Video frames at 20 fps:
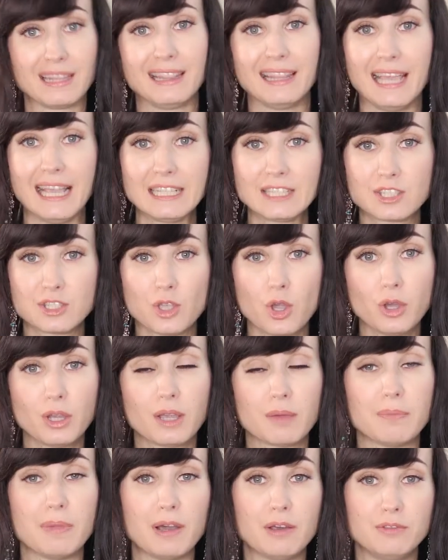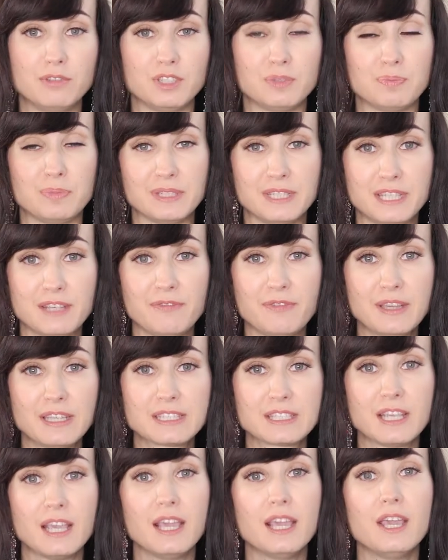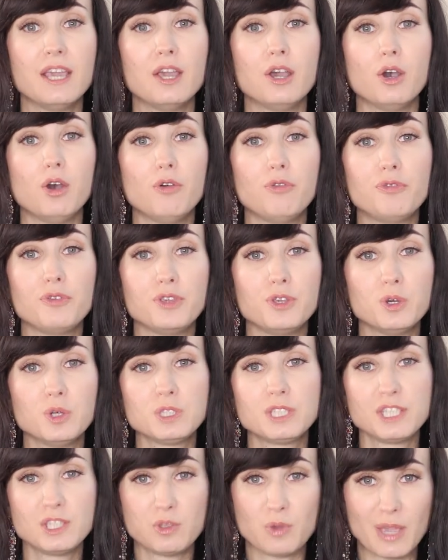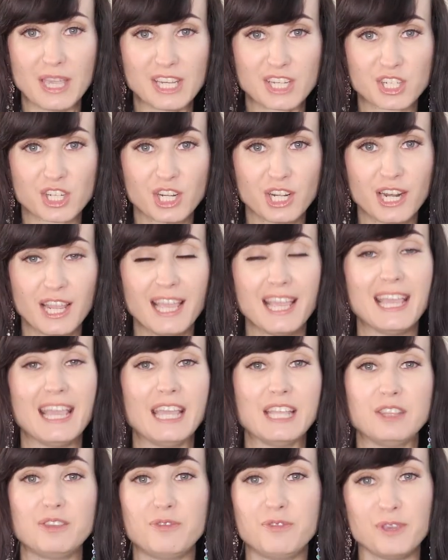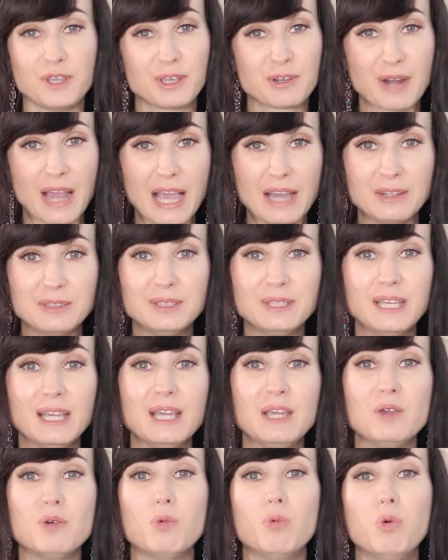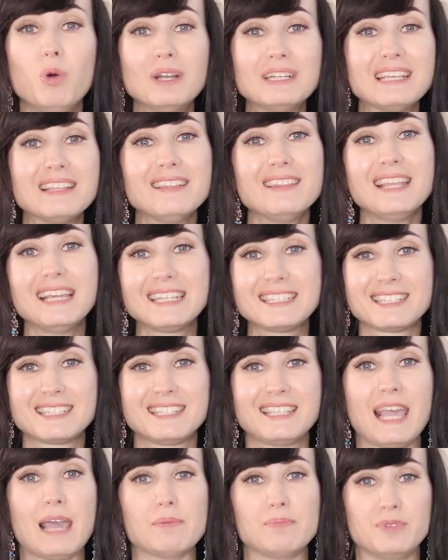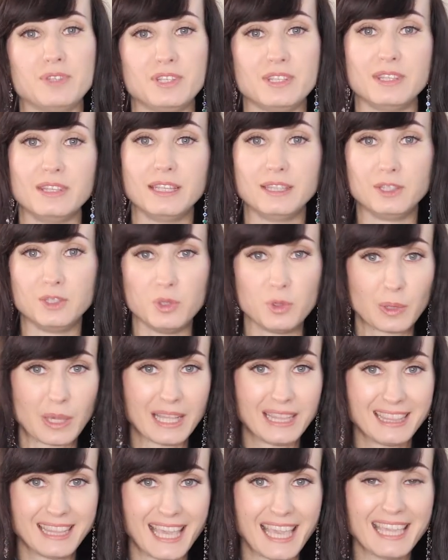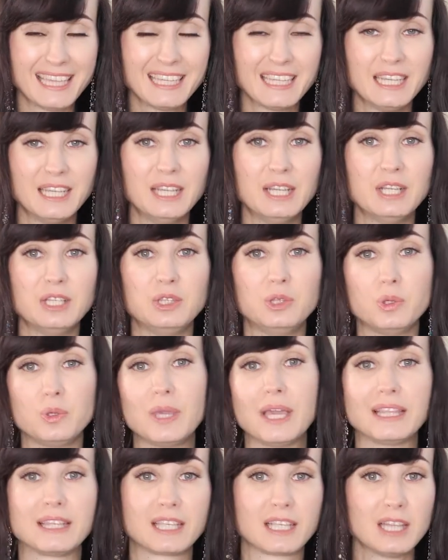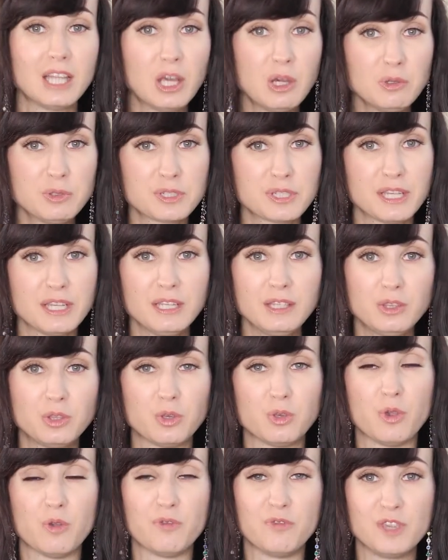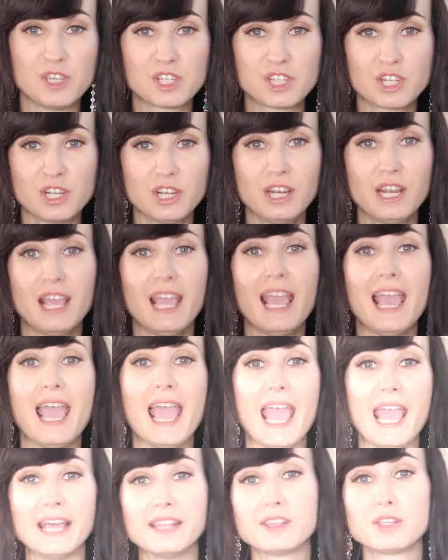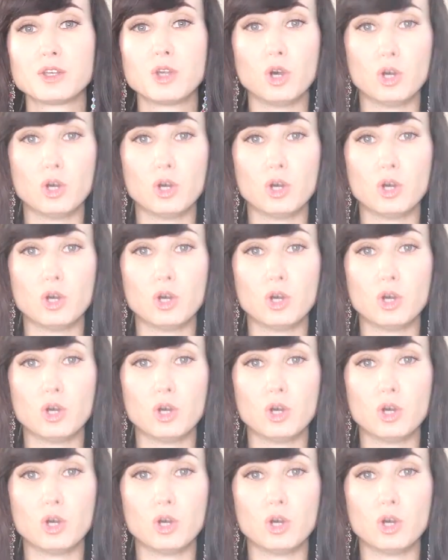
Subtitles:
Let's talk about the specifics of your situation and figure out what are the next steps that you can take to get closer to your vision and